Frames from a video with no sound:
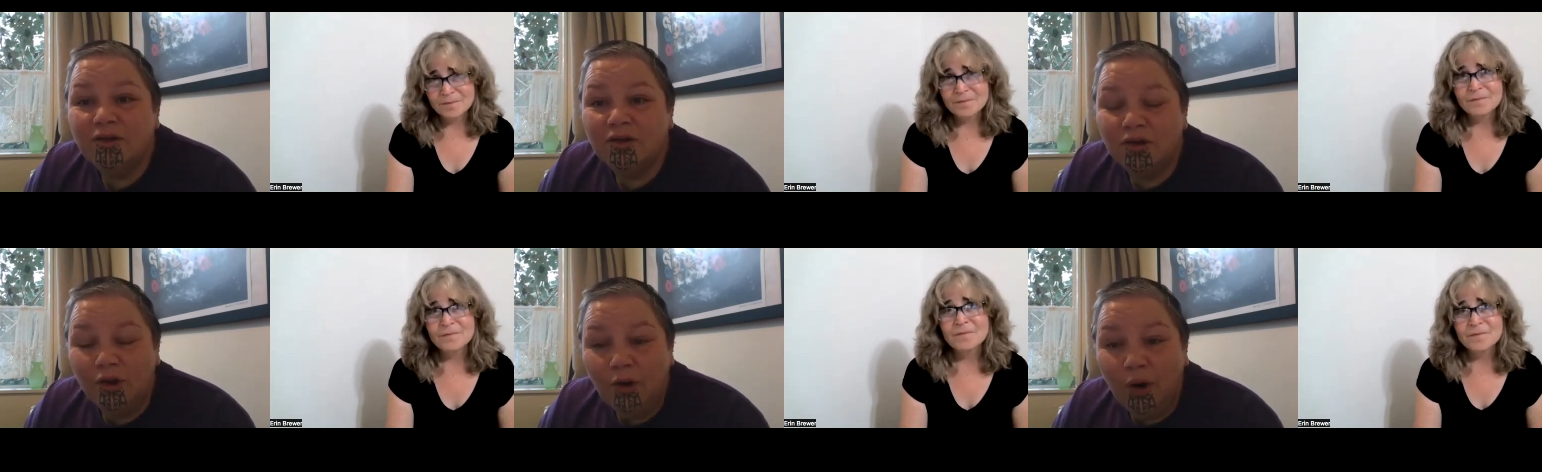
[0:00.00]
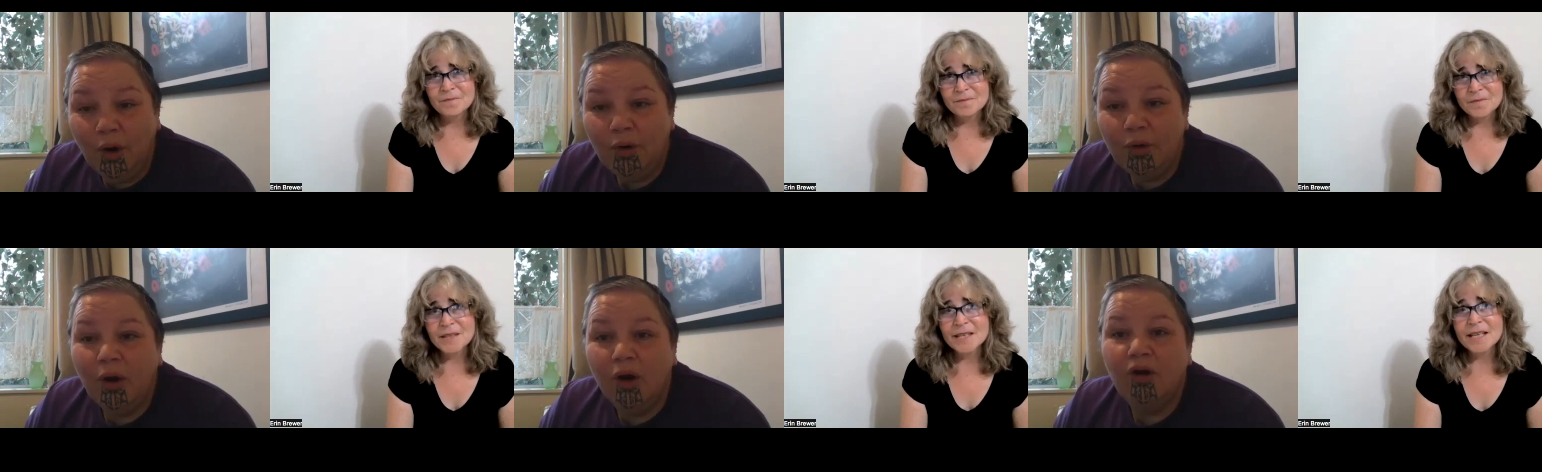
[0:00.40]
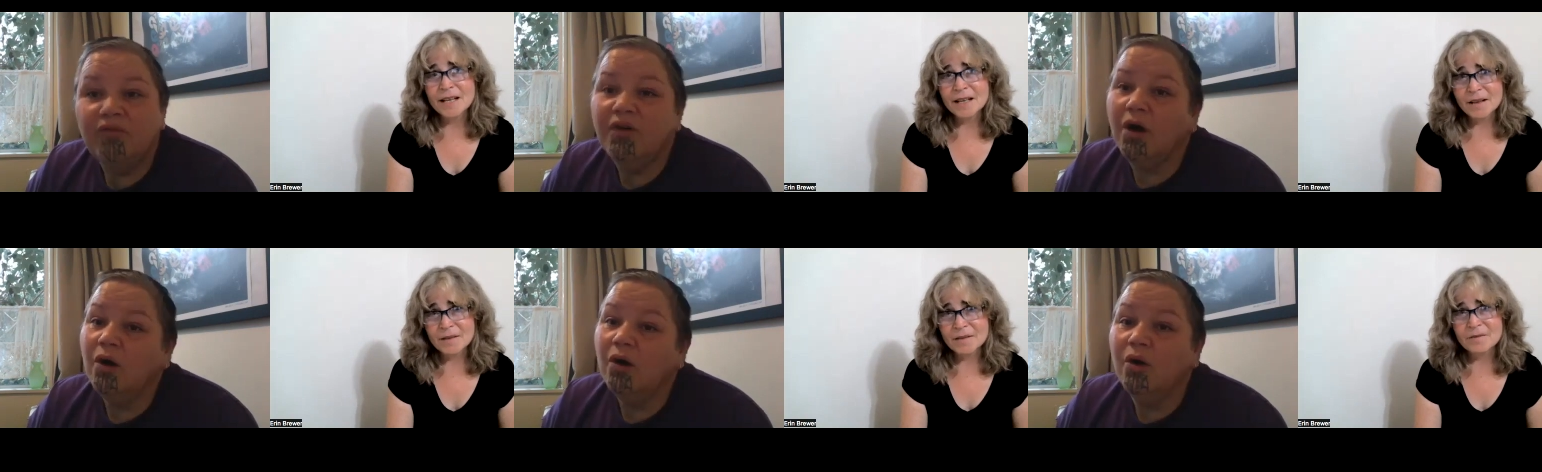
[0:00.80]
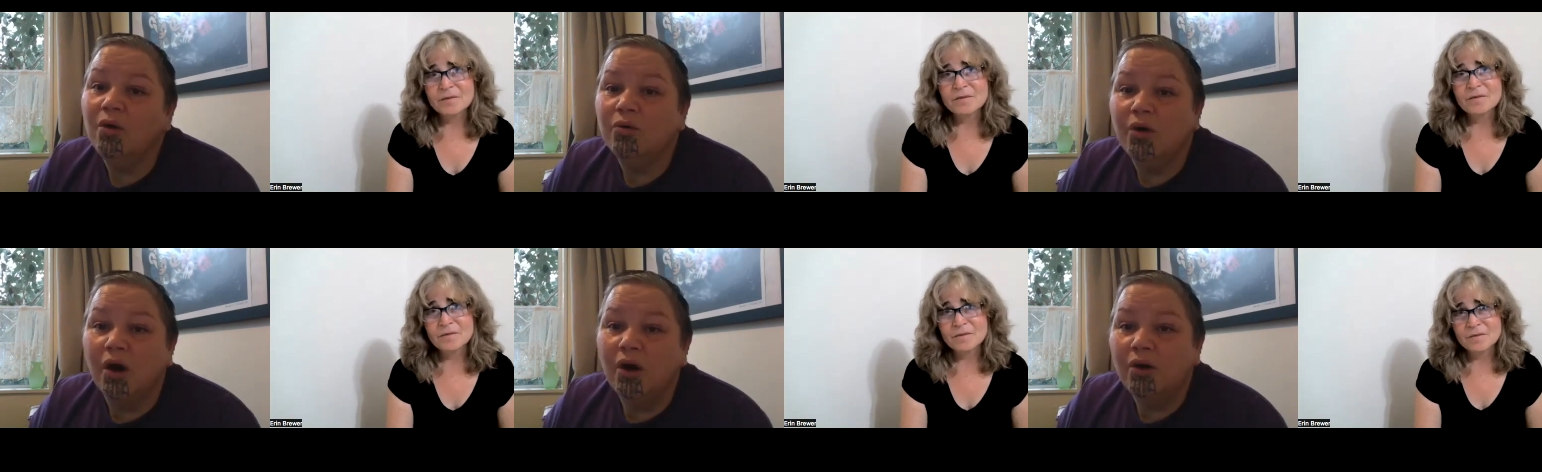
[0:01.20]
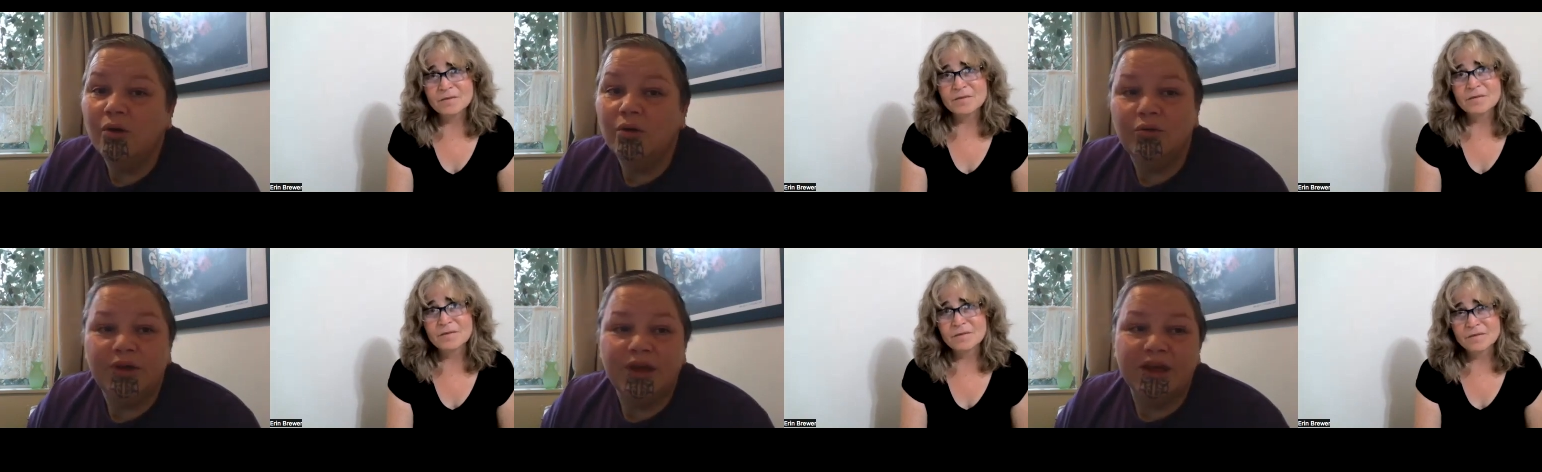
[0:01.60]
Speaker 1: you know, of yeah. oh,
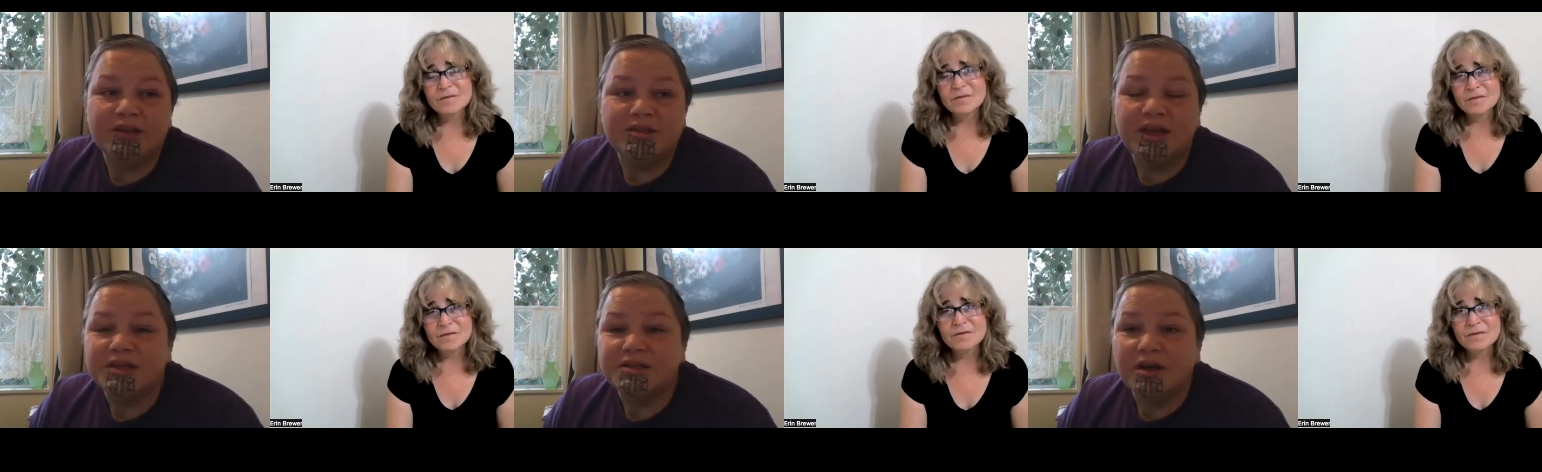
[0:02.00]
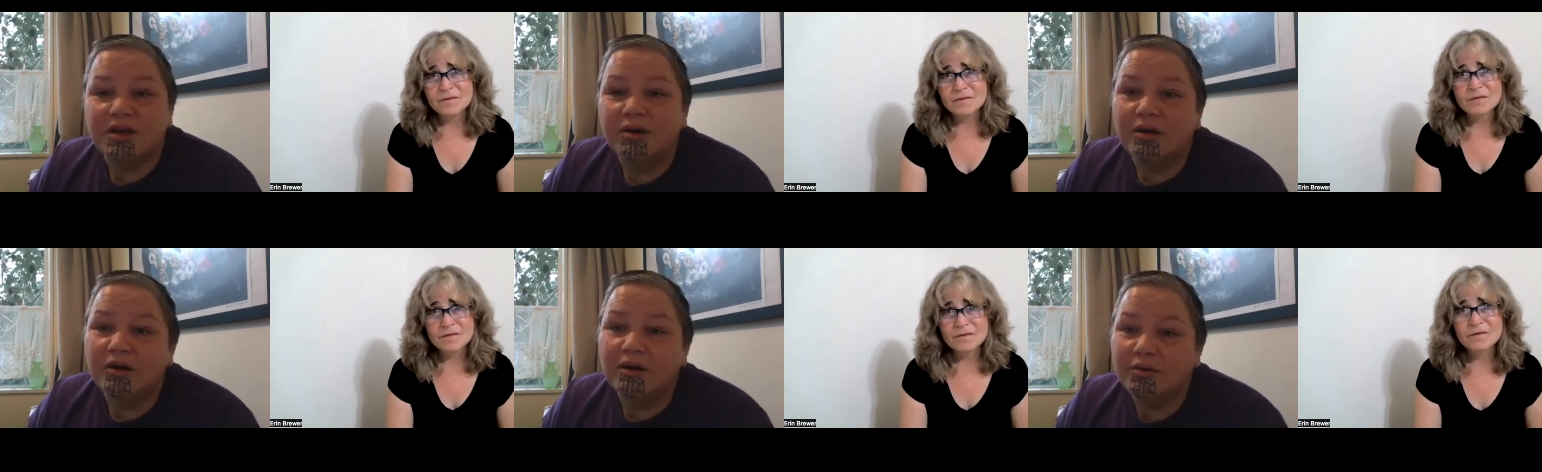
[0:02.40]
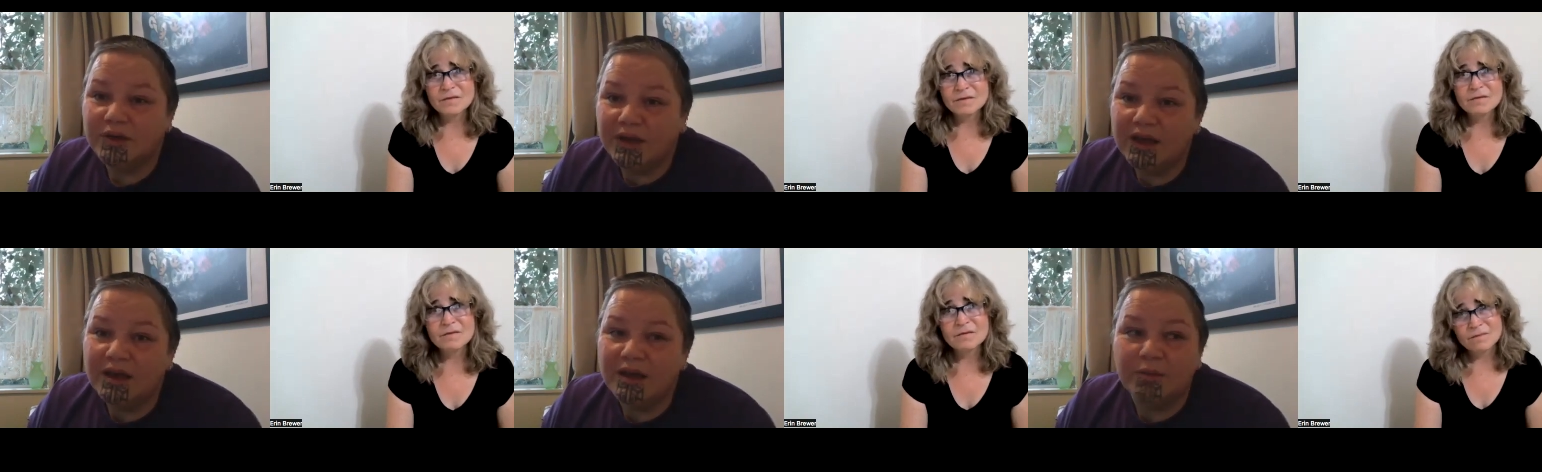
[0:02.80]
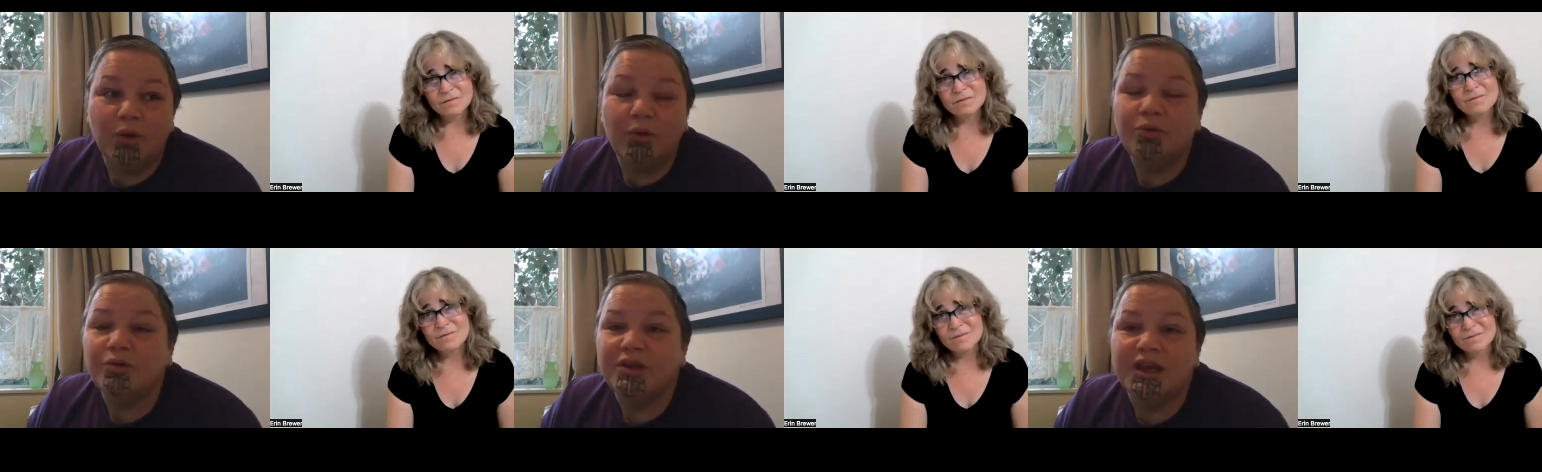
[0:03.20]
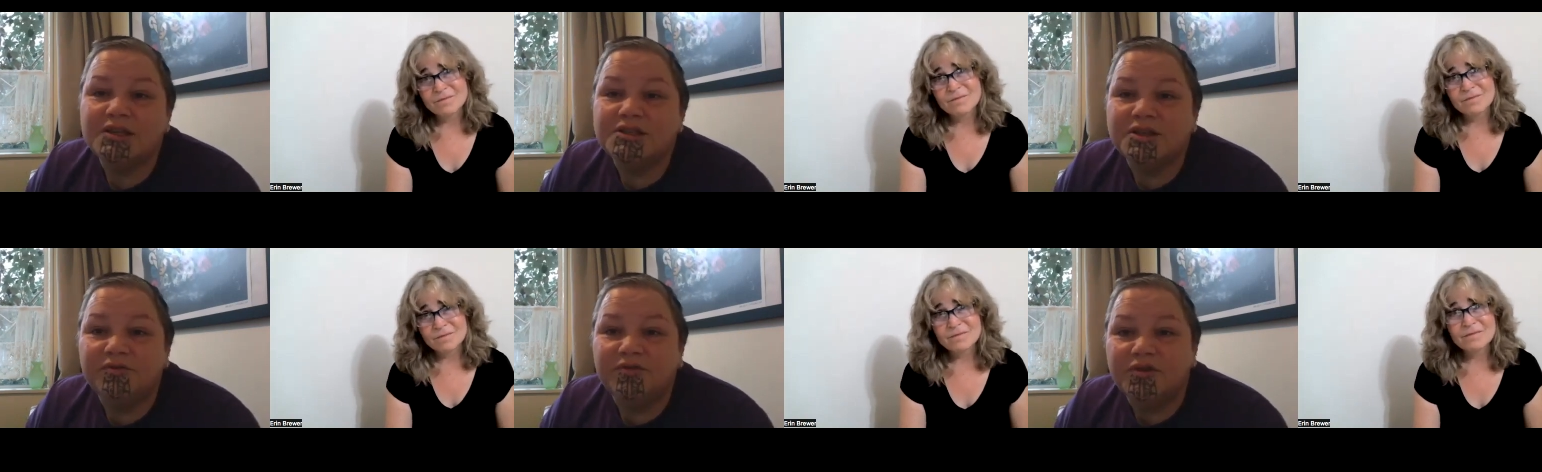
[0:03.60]
oh yes, he's oh yeah, oh
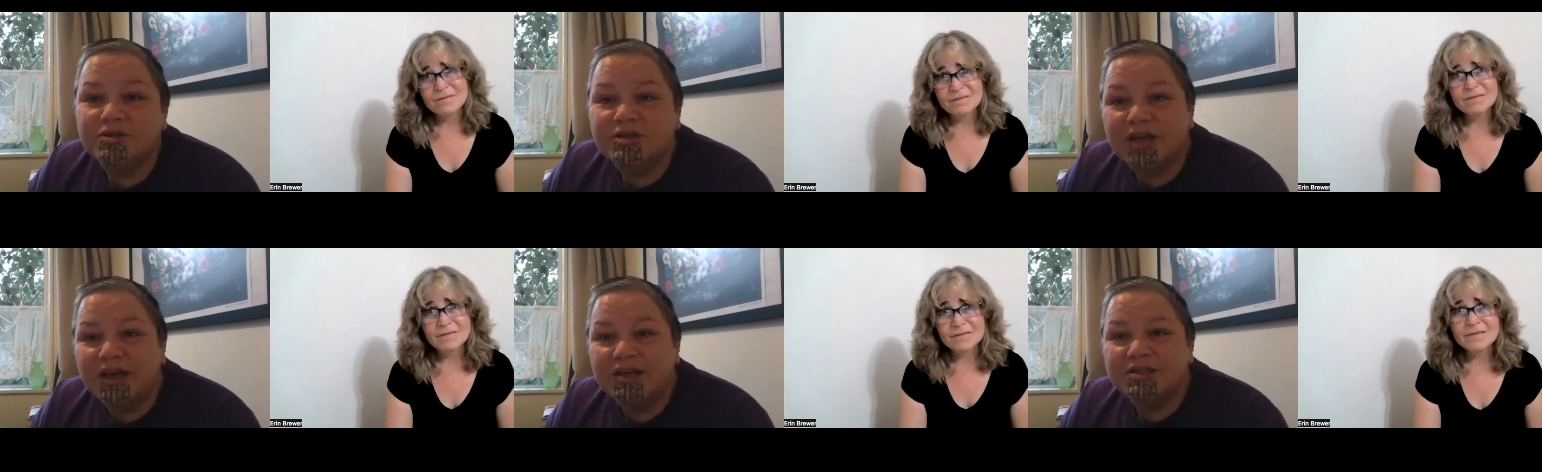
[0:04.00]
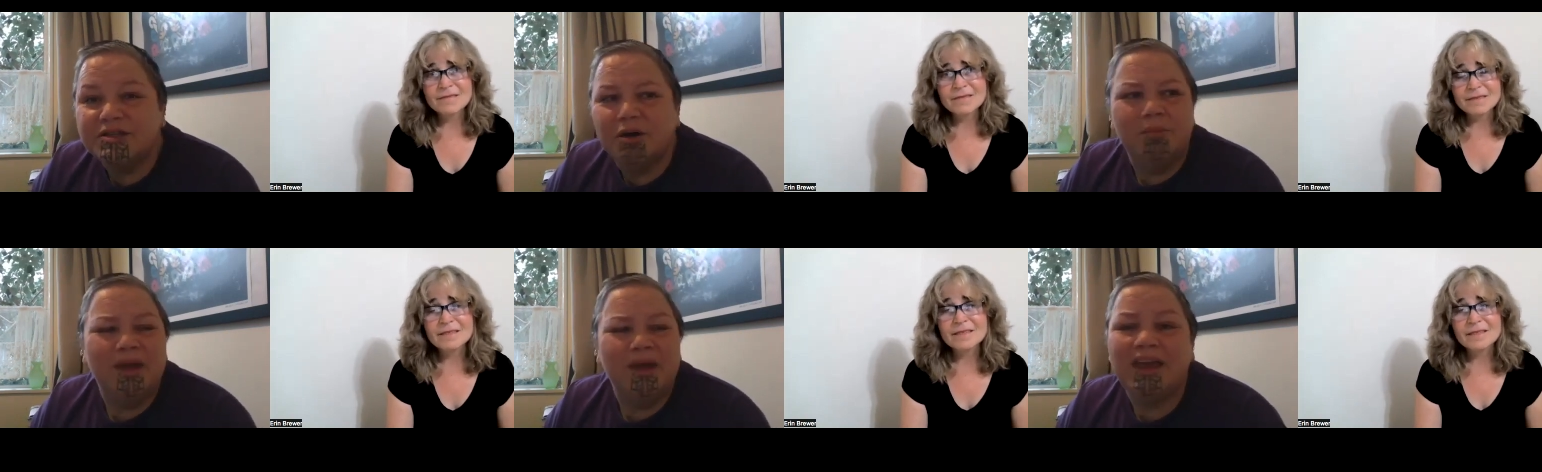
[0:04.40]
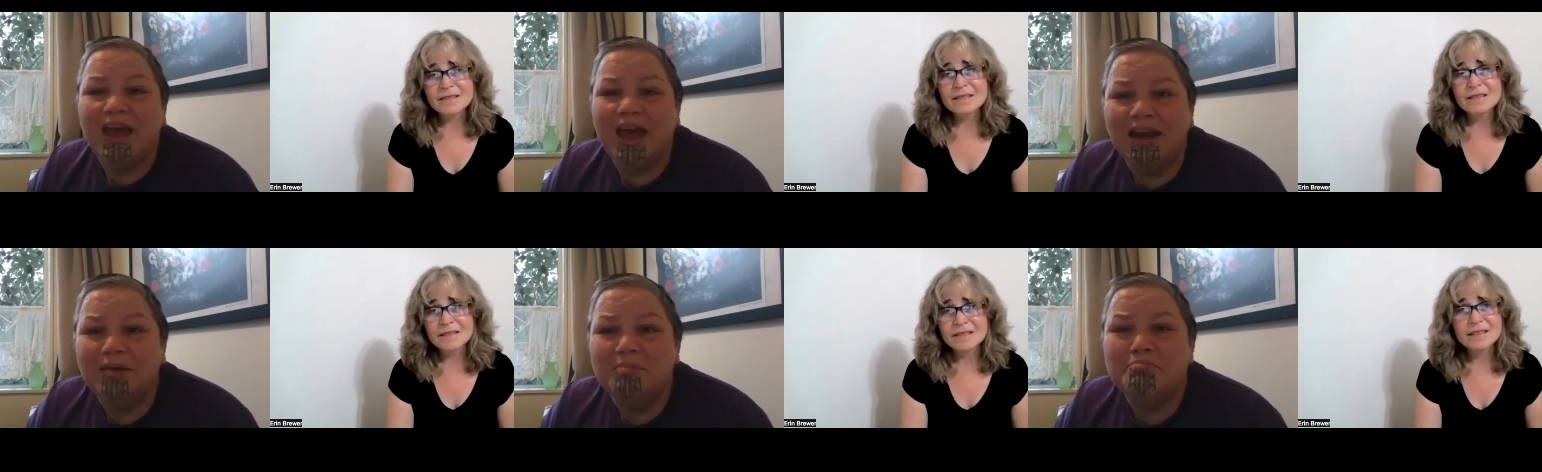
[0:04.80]
yes, if you say so. I mean, Callum